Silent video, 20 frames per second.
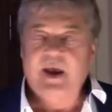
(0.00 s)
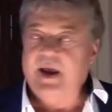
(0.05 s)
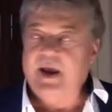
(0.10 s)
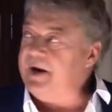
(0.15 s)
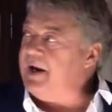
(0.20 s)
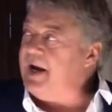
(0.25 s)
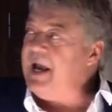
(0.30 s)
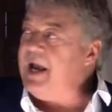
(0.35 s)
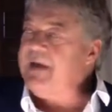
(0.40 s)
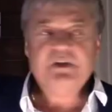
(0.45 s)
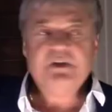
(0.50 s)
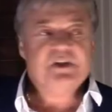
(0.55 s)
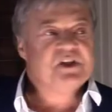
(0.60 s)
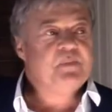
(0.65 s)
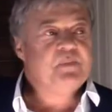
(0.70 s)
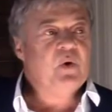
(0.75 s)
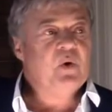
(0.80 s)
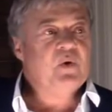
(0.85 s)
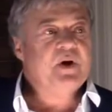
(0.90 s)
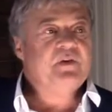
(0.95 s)
And I haven't
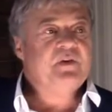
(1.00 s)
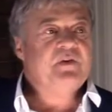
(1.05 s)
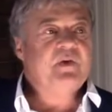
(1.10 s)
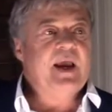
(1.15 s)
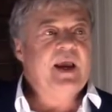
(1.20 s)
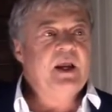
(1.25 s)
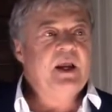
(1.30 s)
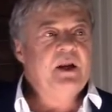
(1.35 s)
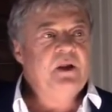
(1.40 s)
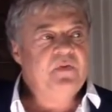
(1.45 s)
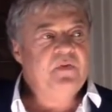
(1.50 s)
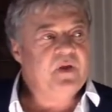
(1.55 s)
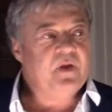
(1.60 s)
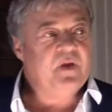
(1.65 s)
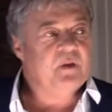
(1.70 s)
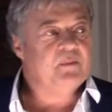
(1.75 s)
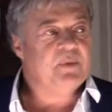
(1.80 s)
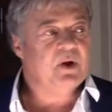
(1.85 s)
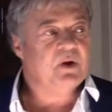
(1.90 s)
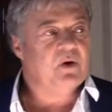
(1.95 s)
spoken to
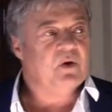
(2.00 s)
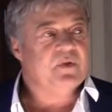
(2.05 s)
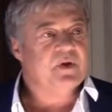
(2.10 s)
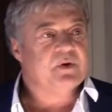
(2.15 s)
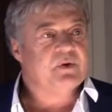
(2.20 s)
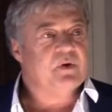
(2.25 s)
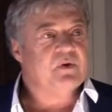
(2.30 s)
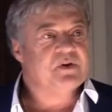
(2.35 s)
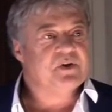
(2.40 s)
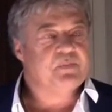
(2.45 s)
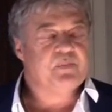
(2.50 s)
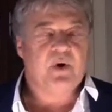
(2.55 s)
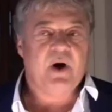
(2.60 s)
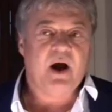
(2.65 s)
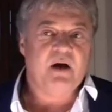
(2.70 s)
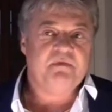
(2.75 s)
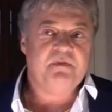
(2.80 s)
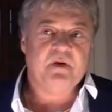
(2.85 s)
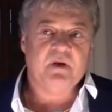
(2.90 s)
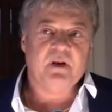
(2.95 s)
anything below the gross
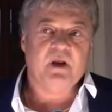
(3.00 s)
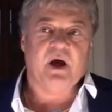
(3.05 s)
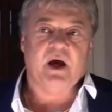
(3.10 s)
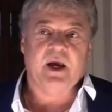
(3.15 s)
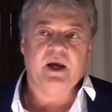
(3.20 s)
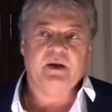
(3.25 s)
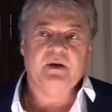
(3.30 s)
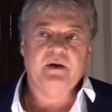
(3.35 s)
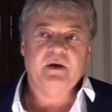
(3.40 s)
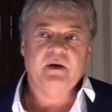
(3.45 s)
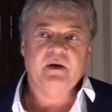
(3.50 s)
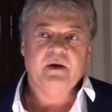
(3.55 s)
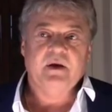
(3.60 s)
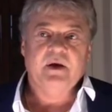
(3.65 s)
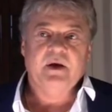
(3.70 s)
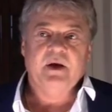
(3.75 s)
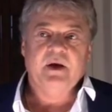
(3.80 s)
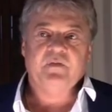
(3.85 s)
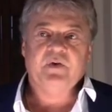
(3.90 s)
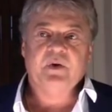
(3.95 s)
profit line
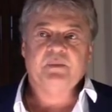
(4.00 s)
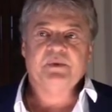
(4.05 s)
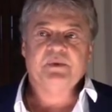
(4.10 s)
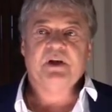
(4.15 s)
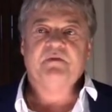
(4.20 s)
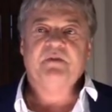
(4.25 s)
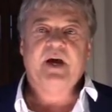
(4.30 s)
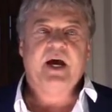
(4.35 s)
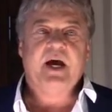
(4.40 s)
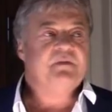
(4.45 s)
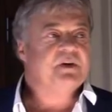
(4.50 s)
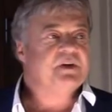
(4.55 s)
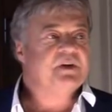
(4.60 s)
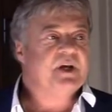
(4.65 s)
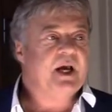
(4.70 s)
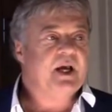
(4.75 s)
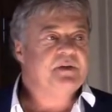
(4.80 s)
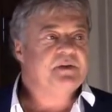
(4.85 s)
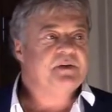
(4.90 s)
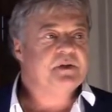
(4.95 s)
in terms of
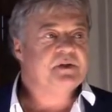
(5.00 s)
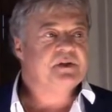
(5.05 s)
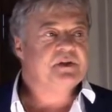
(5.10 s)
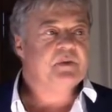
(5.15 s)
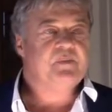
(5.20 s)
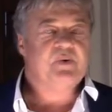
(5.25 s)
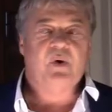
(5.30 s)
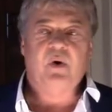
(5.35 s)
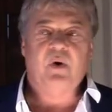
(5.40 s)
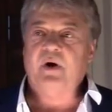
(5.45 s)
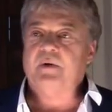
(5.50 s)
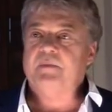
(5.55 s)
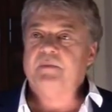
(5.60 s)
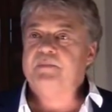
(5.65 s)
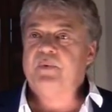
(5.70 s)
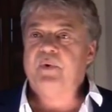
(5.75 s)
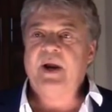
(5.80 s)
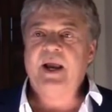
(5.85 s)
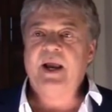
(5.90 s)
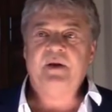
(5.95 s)
advertising
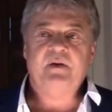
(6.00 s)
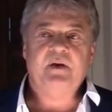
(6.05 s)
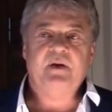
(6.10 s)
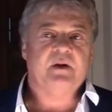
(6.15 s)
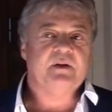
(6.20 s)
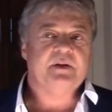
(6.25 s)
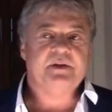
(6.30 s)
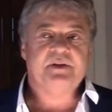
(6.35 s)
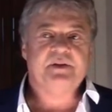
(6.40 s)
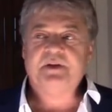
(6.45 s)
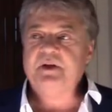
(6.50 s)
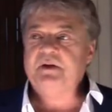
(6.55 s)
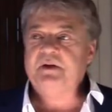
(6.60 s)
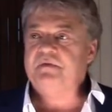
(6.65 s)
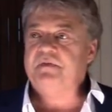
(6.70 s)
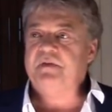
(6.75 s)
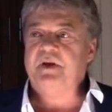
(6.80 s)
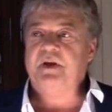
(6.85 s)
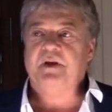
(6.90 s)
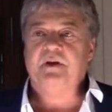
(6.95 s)
support, branding, listing
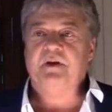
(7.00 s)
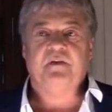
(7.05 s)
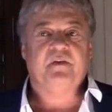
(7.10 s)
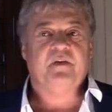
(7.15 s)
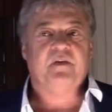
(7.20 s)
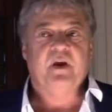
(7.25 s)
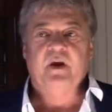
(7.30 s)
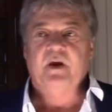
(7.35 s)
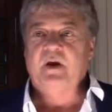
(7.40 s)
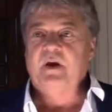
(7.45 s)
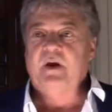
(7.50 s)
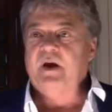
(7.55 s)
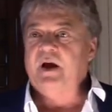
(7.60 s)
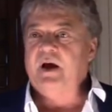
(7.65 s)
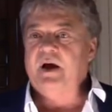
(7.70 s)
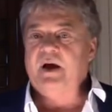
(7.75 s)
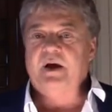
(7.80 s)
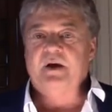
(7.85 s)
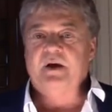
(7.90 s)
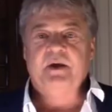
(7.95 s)
fees,
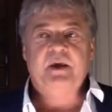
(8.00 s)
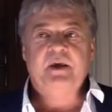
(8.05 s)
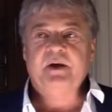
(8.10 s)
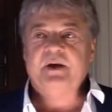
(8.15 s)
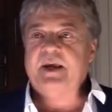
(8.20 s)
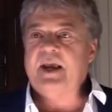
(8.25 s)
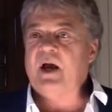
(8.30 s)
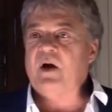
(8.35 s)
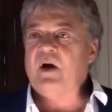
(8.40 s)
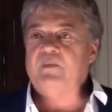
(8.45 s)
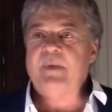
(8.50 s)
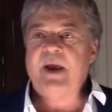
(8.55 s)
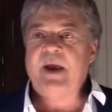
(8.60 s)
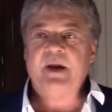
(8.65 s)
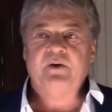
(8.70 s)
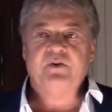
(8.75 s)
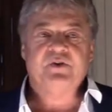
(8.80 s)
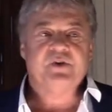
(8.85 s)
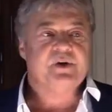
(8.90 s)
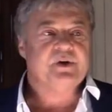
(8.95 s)
key account
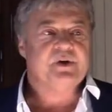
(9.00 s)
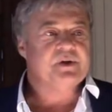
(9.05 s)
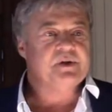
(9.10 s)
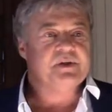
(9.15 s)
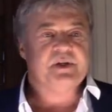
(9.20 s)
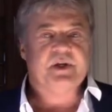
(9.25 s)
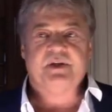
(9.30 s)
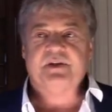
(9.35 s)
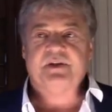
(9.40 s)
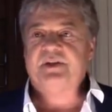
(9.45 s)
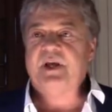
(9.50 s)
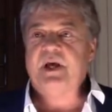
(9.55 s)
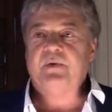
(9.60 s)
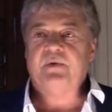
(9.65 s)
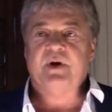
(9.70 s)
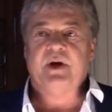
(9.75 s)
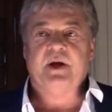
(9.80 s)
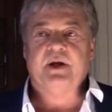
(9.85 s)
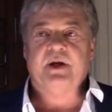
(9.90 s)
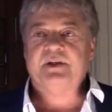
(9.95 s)
managers,
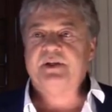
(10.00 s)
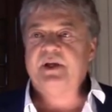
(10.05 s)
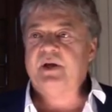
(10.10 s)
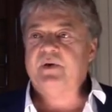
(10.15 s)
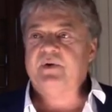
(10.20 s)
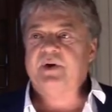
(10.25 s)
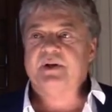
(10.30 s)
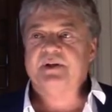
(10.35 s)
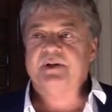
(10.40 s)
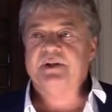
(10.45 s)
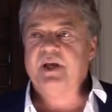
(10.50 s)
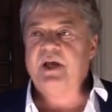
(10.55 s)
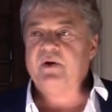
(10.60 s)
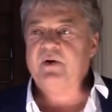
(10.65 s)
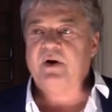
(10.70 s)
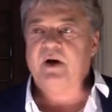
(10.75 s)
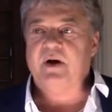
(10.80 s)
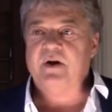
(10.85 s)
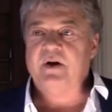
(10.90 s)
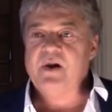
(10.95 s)
etc., etc.,
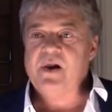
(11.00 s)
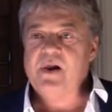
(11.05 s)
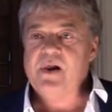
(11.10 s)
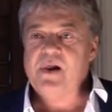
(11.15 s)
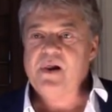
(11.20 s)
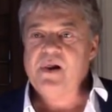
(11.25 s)
etc.